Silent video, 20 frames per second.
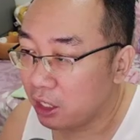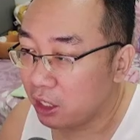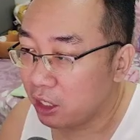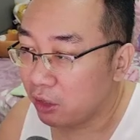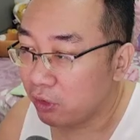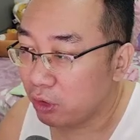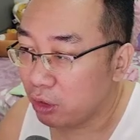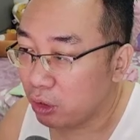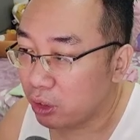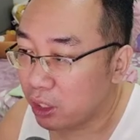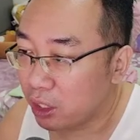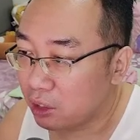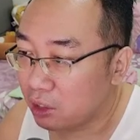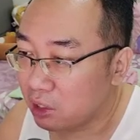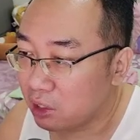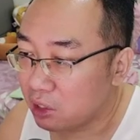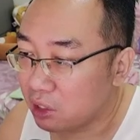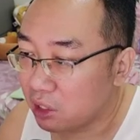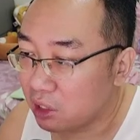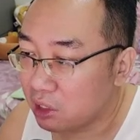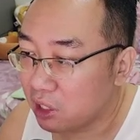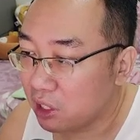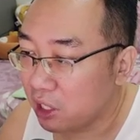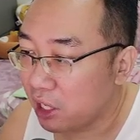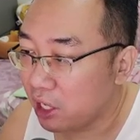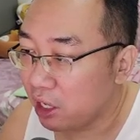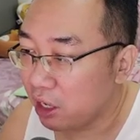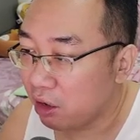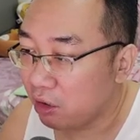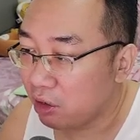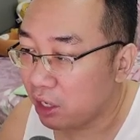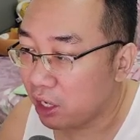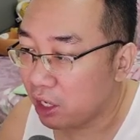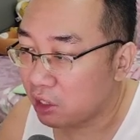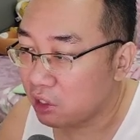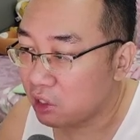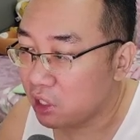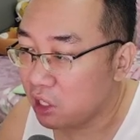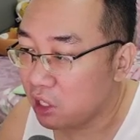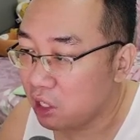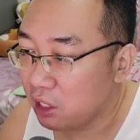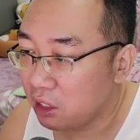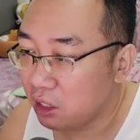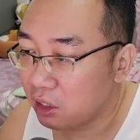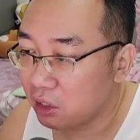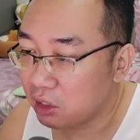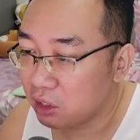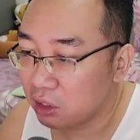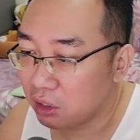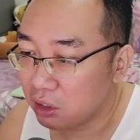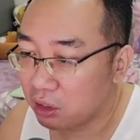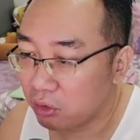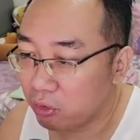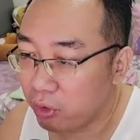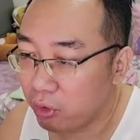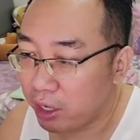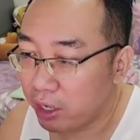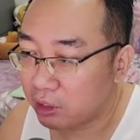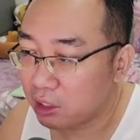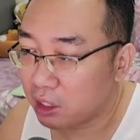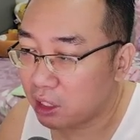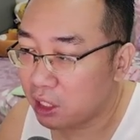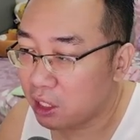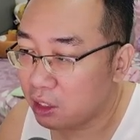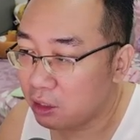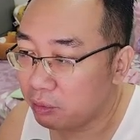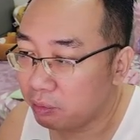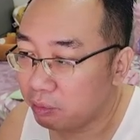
If you look at the 6800 XT, it's ranked here.